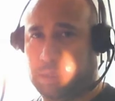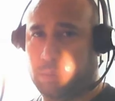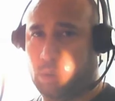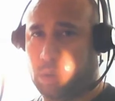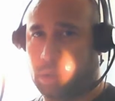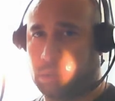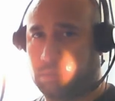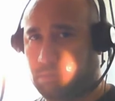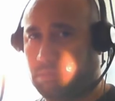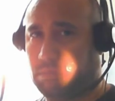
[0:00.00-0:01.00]
more
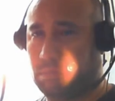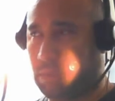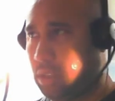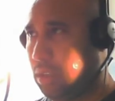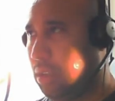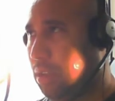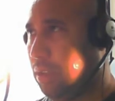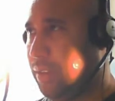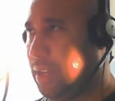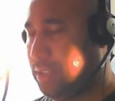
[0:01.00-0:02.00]

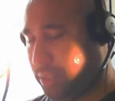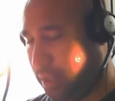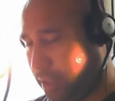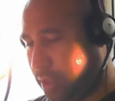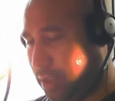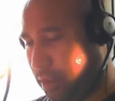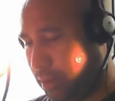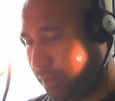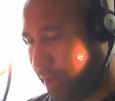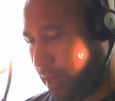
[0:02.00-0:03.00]
of a headset. I don't
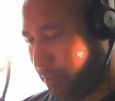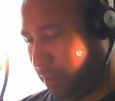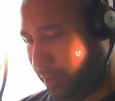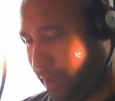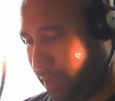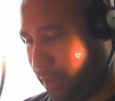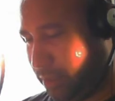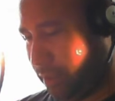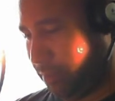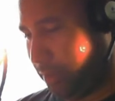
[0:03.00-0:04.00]
have a camera on my head this
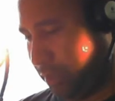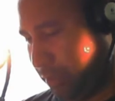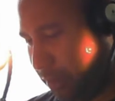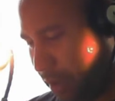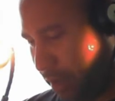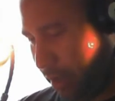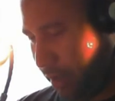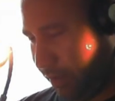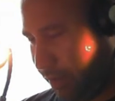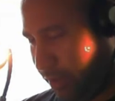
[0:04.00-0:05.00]
time, so
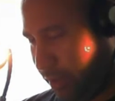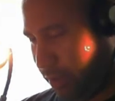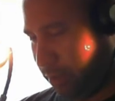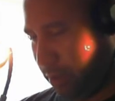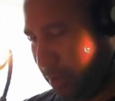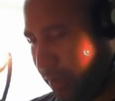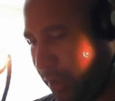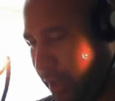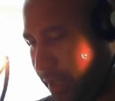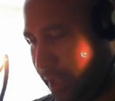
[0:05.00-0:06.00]
I know some of you
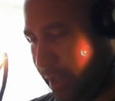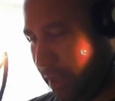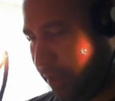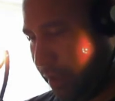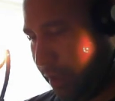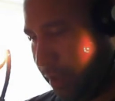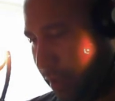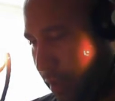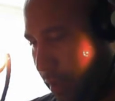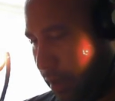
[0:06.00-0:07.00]
got a kick out of that.
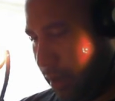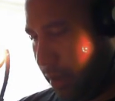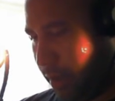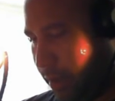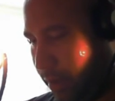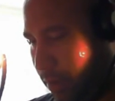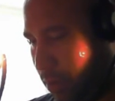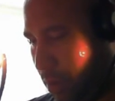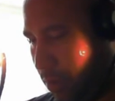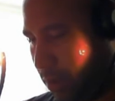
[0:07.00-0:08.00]
And
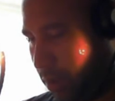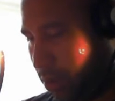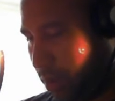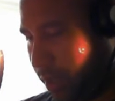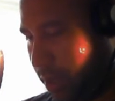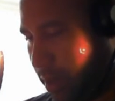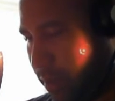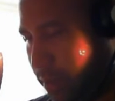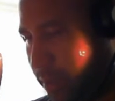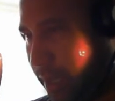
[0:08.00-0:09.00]
what we're working on
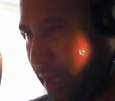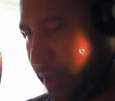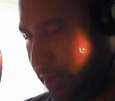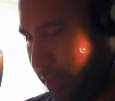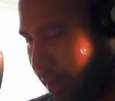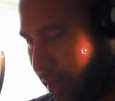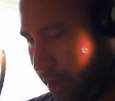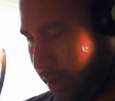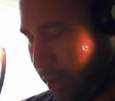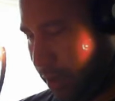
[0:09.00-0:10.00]
is, again, the
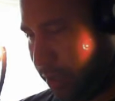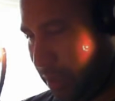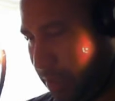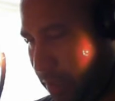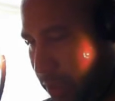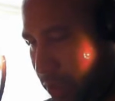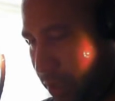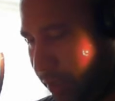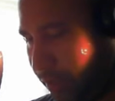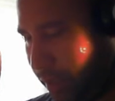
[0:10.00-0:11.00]
character concepts and just
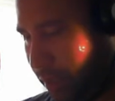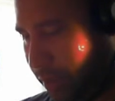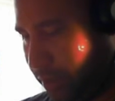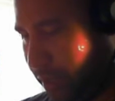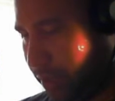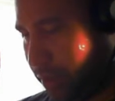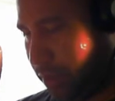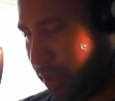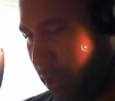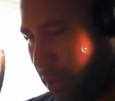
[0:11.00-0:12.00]
trying to figure out these
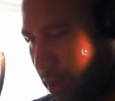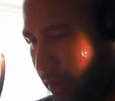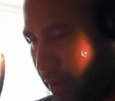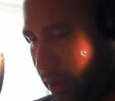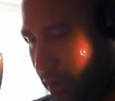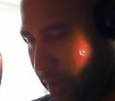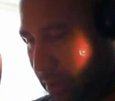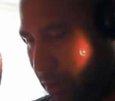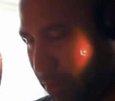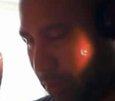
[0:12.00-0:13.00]
characters or the multiple